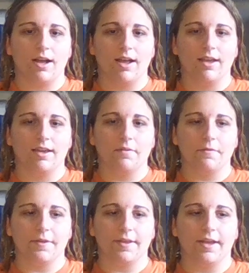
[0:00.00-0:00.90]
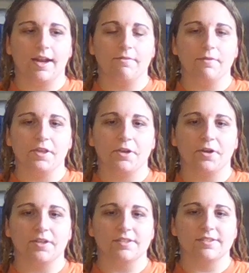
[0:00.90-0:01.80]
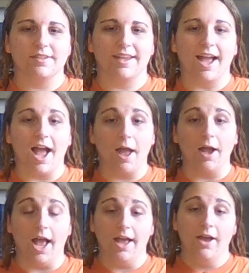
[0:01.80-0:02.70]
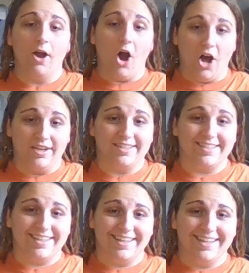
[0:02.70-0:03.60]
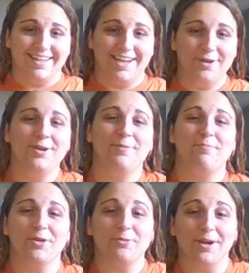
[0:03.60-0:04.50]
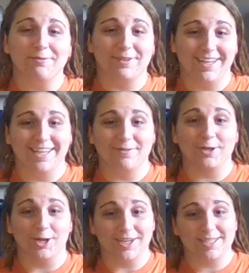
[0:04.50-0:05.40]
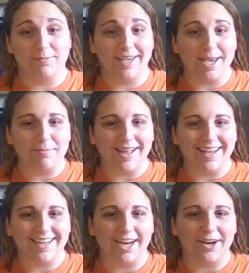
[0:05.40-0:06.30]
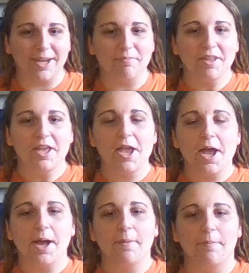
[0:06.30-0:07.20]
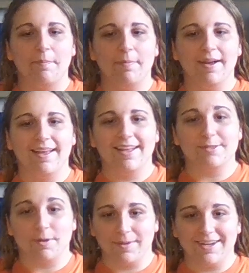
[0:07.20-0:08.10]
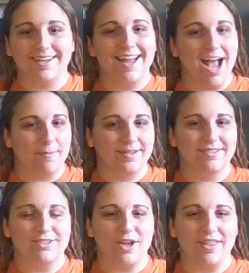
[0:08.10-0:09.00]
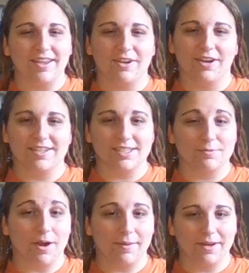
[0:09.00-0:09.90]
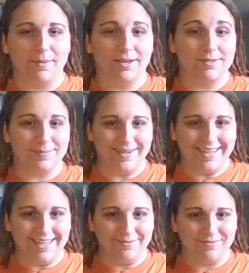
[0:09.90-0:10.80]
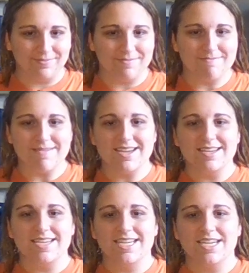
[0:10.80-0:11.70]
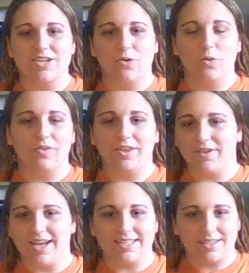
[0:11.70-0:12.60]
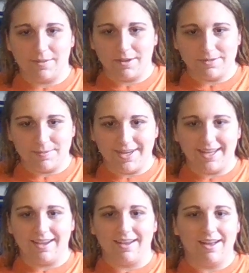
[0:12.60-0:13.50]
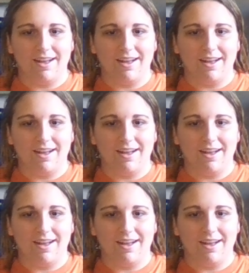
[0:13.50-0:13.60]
I have a feeling. And I have a feeling Curtis, honestly, it would be quite funny if Curtis became Black Canary. But it's probably not going to happen. So I think Curtis is probably going to become Speedy. Or the other guy is going to become Speedy.